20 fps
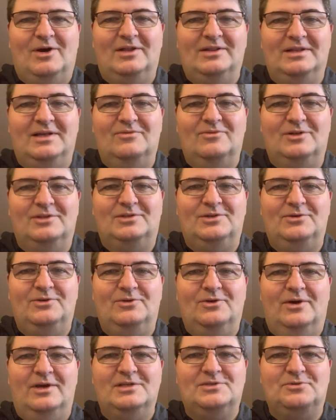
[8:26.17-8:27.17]
on level 2
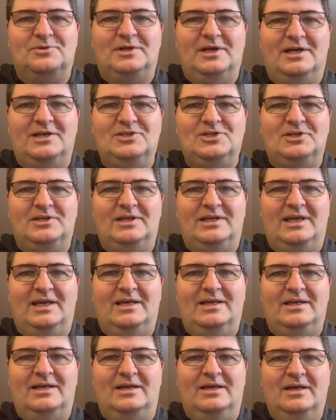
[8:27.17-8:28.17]
noise reduction.
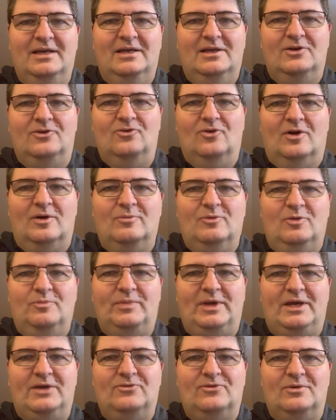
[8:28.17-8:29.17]
Again, a normal
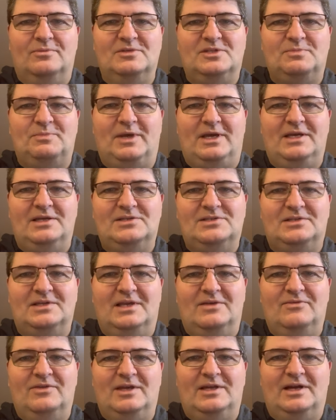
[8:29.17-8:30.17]
bedroom space to
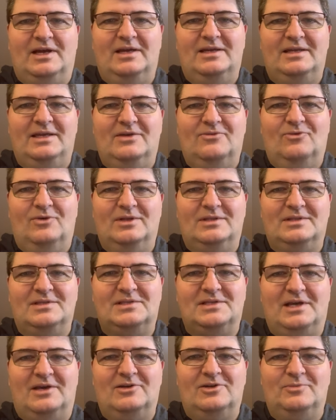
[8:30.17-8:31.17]
give you an idea of what the
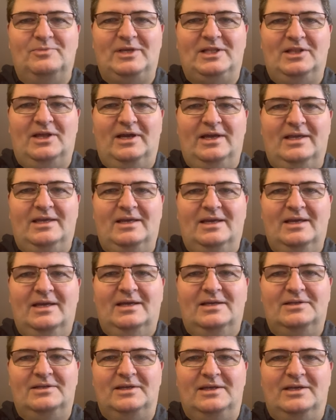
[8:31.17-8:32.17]
sound will be like.
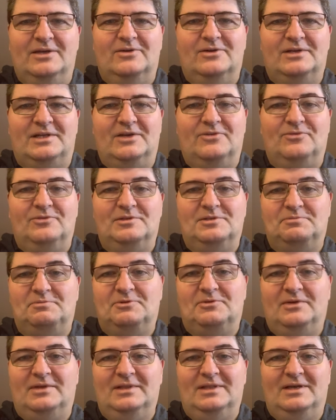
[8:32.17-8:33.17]
Do you hear a difference
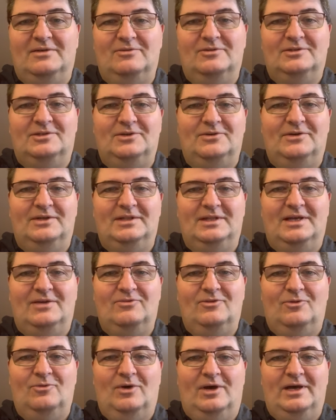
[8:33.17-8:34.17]
between level 2 and
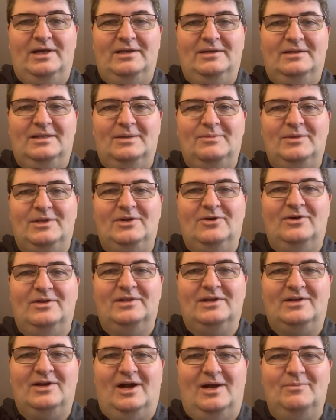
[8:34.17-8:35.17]
level 1? Let me know in the
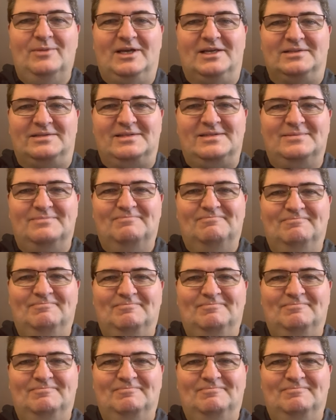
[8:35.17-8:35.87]
comments.